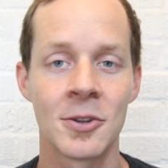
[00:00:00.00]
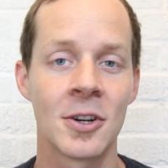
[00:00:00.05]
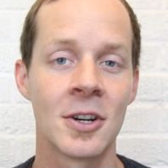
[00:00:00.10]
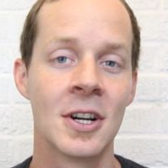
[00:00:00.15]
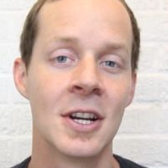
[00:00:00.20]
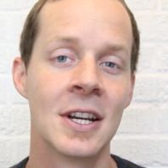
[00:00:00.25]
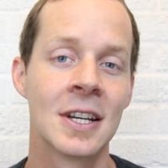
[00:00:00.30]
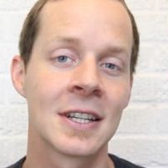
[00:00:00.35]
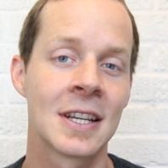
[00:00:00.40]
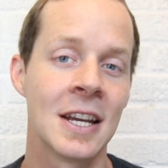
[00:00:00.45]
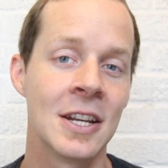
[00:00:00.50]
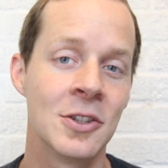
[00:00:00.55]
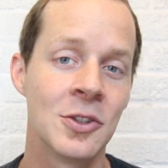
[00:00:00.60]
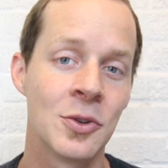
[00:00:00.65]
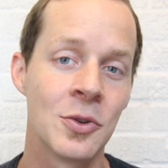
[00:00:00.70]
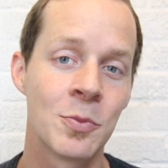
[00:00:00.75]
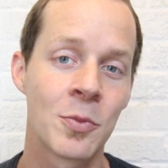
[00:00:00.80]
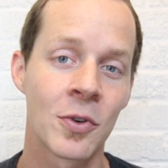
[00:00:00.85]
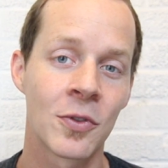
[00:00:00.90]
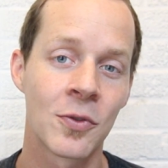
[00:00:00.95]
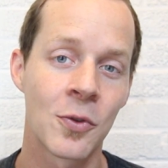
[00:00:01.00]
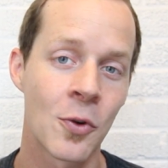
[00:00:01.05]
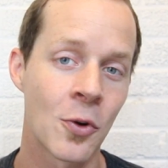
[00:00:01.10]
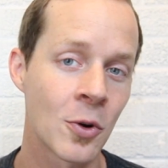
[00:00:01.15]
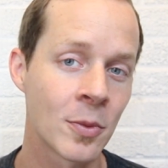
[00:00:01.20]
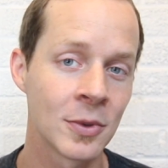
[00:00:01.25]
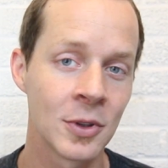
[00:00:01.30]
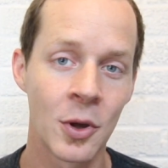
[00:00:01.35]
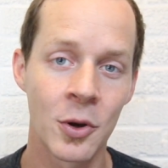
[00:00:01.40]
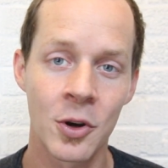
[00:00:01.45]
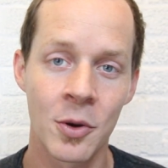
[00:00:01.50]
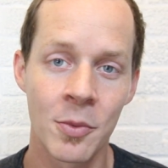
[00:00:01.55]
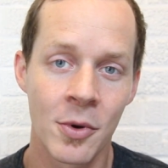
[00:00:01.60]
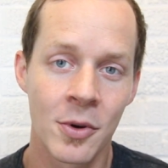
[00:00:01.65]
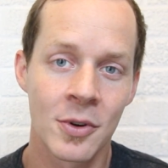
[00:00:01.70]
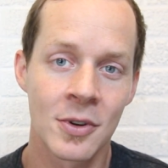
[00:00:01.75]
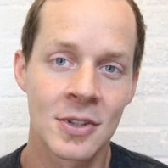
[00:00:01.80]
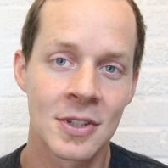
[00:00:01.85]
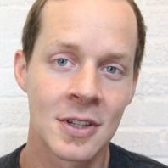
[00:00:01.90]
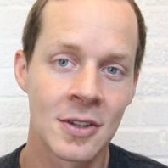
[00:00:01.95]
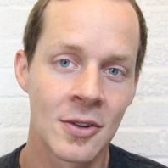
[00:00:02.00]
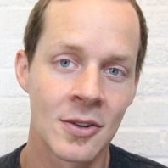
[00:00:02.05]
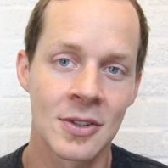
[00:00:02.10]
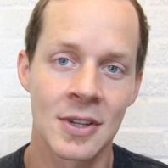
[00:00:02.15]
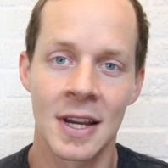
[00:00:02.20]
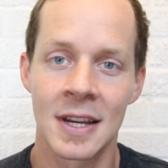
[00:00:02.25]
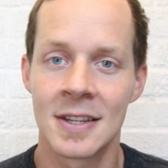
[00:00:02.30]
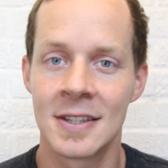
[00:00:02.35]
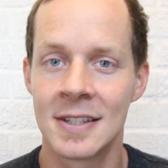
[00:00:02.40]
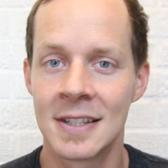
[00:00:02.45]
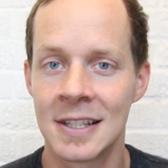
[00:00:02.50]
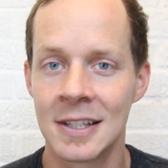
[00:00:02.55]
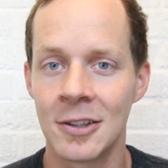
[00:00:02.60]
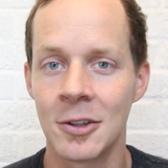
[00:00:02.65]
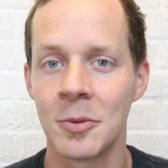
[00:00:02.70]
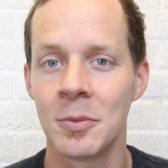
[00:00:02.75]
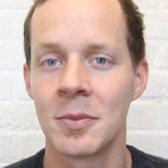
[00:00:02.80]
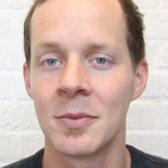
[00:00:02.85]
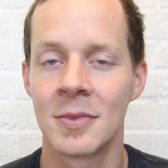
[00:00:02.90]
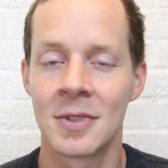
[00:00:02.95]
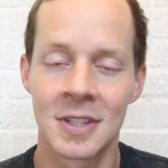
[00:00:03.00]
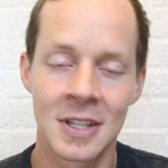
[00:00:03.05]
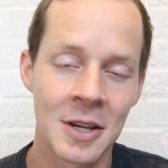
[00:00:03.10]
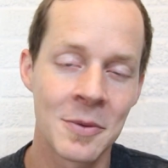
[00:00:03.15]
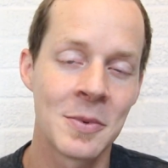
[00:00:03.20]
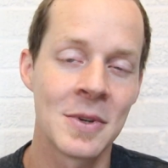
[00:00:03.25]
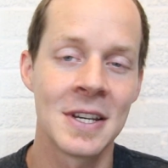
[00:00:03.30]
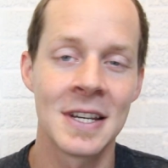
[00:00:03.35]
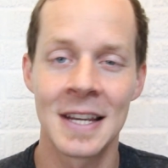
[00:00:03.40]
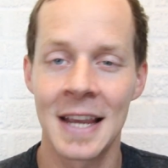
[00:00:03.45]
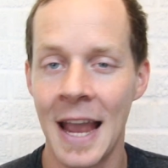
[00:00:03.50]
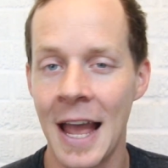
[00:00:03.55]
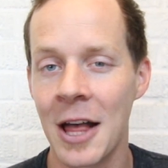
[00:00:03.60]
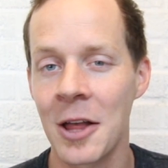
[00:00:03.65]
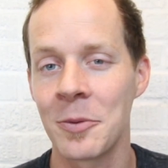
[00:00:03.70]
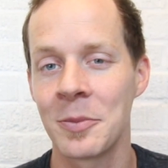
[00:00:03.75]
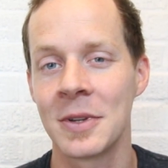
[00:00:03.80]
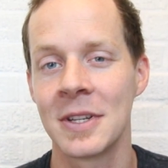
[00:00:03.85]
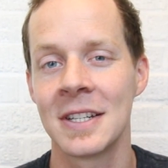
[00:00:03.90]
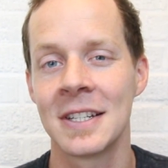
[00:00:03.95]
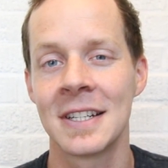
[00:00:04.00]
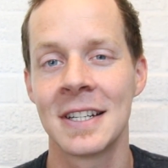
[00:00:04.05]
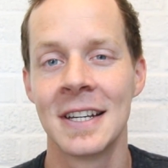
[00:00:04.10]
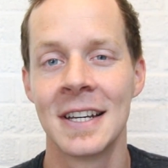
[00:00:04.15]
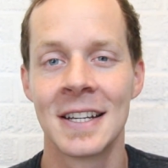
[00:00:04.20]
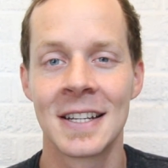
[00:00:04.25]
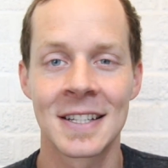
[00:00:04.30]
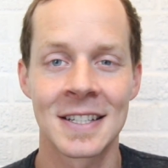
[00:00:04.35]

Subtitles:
Or can you perform locomotor skills like skipping, galloping,